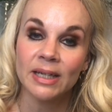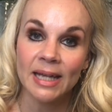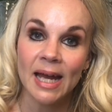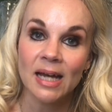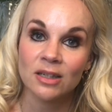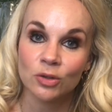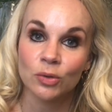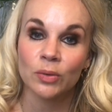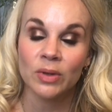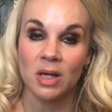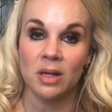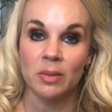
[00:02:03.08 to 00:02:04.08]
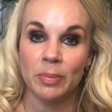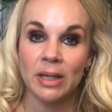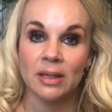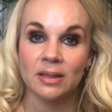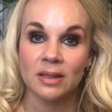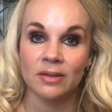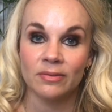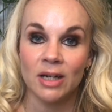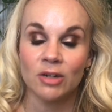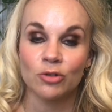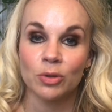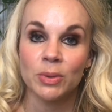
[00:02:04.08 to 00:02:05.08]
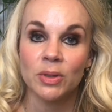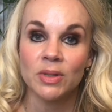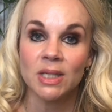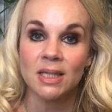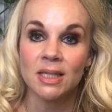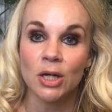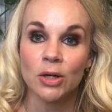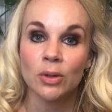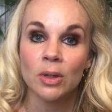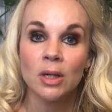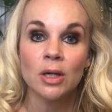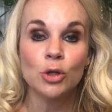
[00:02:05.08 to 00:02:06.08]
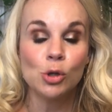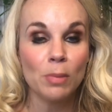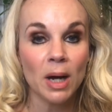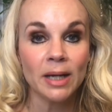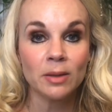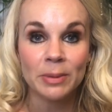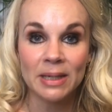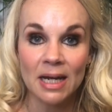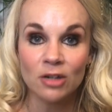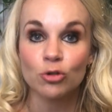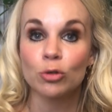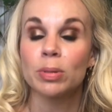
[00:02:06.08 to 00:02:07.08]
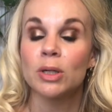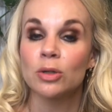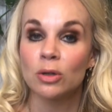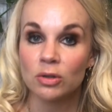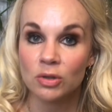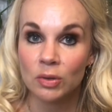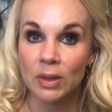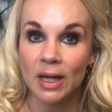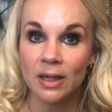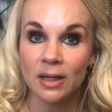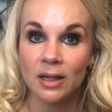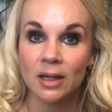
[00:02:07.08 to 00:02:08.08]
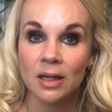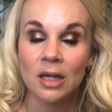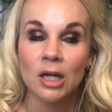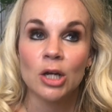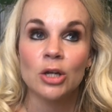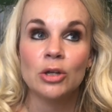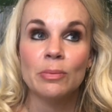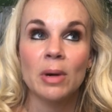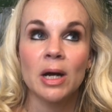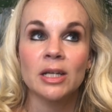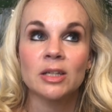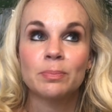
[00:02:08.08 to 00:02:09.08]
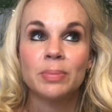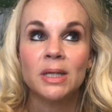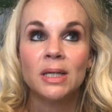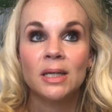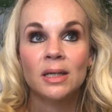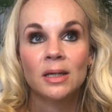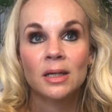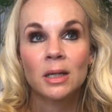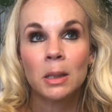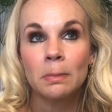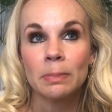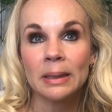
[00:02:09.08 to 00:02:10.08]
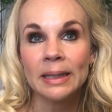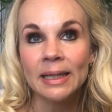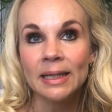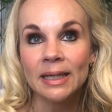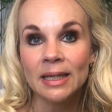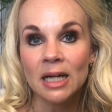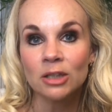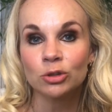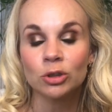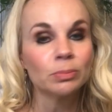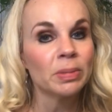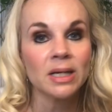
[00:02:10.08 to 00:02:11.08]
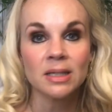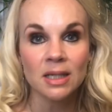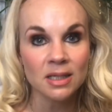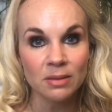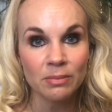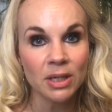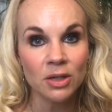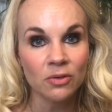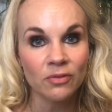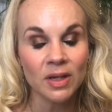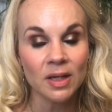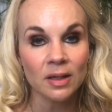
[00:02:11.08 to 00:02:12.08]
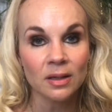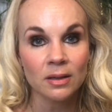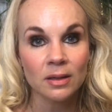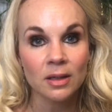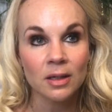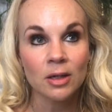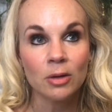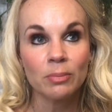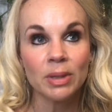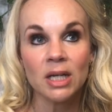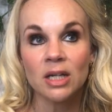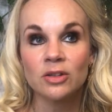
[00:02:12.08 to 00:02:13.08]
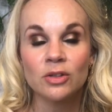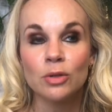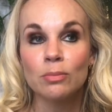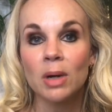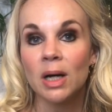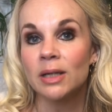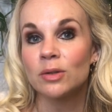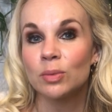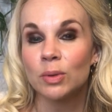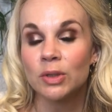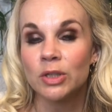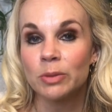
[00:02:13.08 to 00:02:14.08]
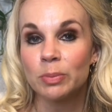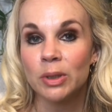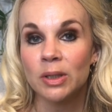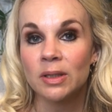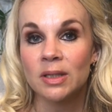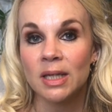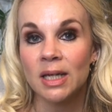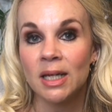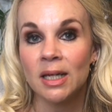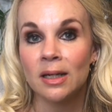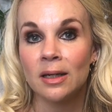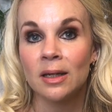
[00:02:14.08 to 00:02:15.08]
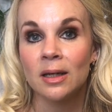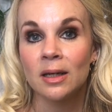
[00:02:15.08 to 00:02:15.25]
get all the other pillars of natural beauty. So you might be natural but not organic. You might be completely natural, but it doesn't mean you're vegan, because you might want to put in